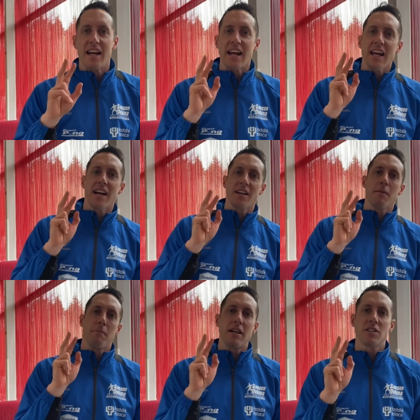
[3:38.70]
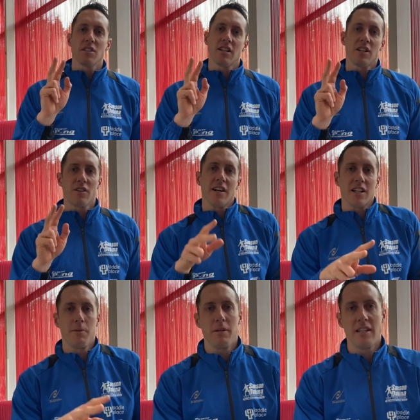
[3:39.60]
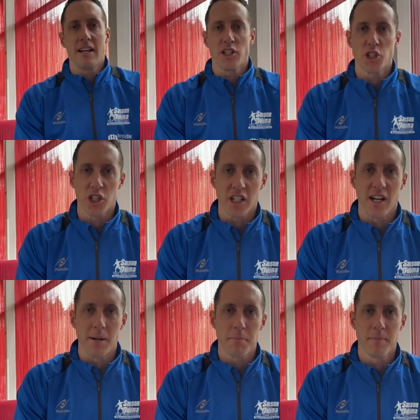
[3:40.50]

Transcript: and mentally you're not gonna be that shook up.